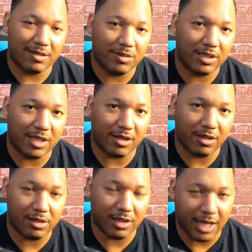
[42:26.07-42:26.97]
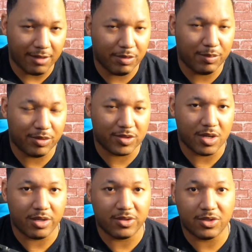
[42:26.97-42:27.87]
something that a lot of people are
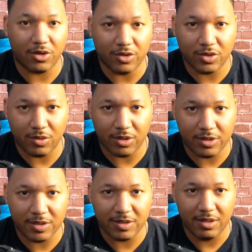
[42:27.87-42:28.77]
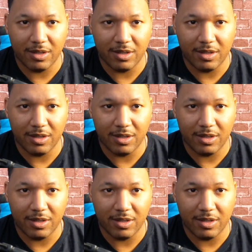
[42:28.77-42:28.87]
starting to turn towards.